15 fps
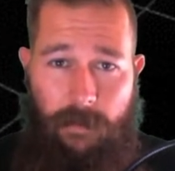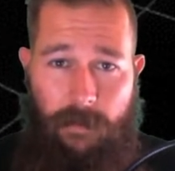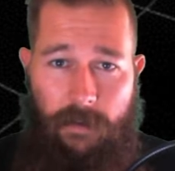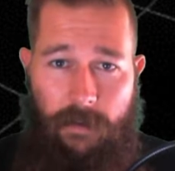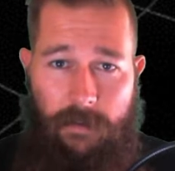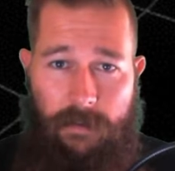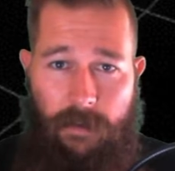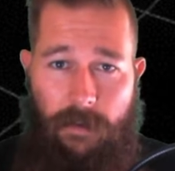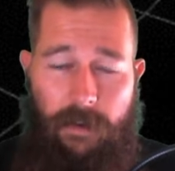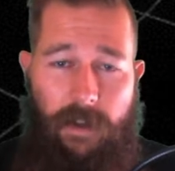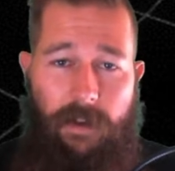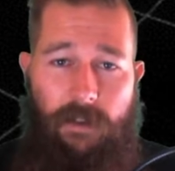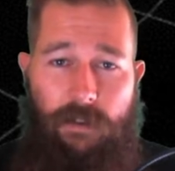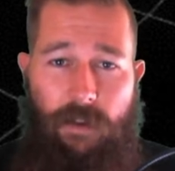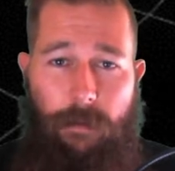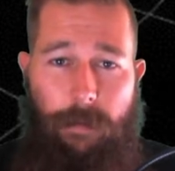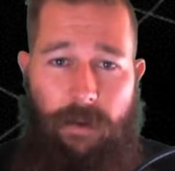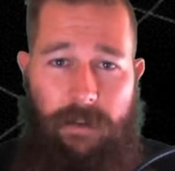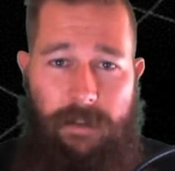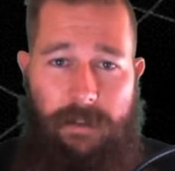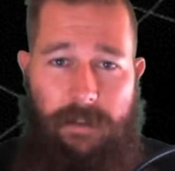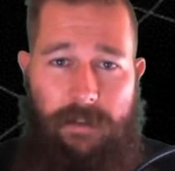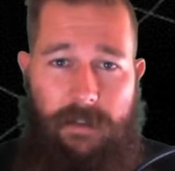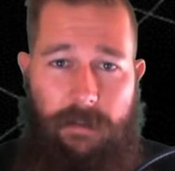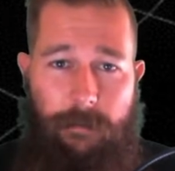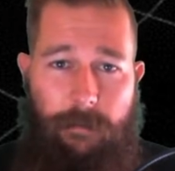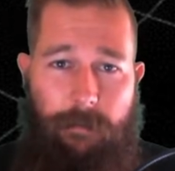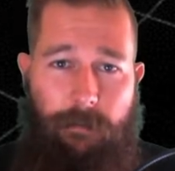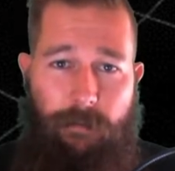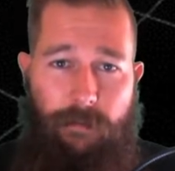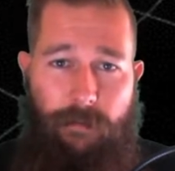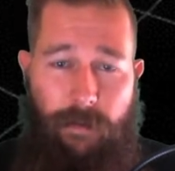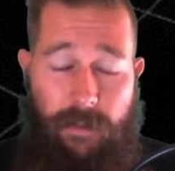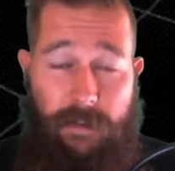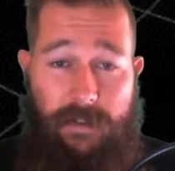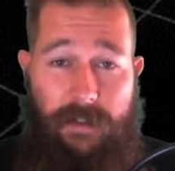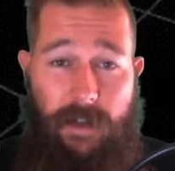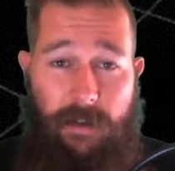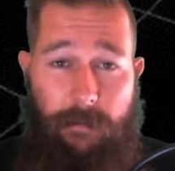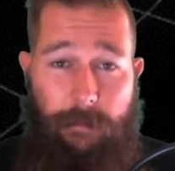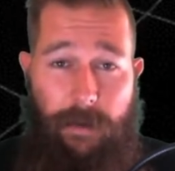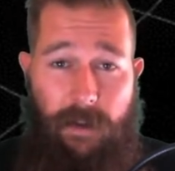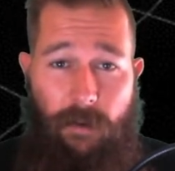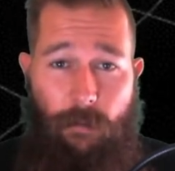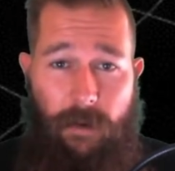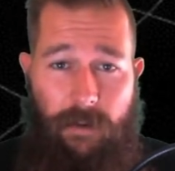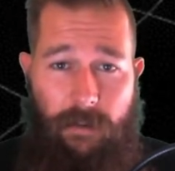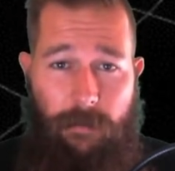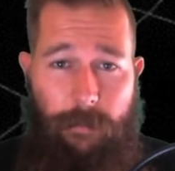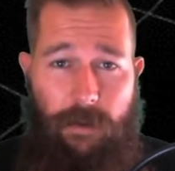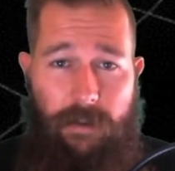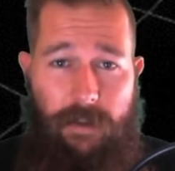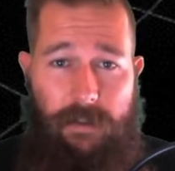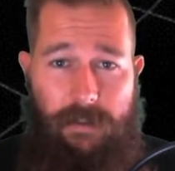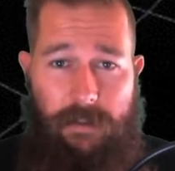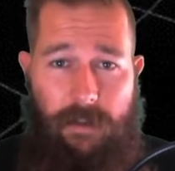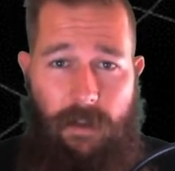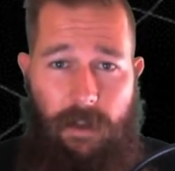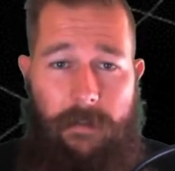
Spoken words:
So in any two-body system, with the Sun being one of the bodies,